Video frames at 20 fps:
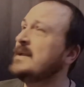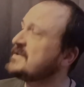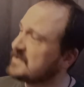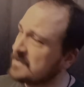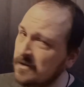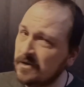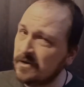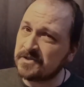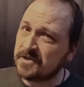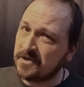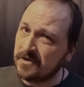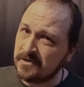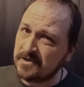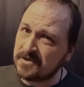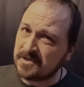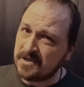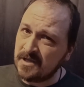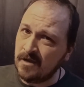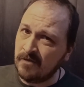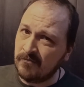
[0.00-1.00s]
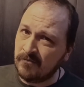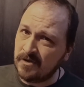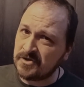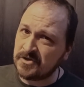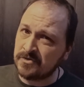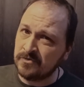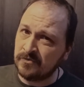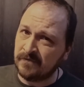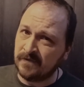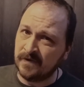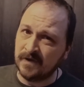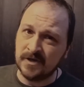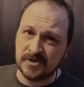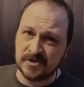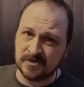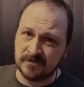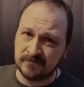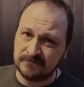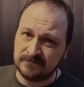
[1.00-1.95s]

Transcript: not as good as the original version.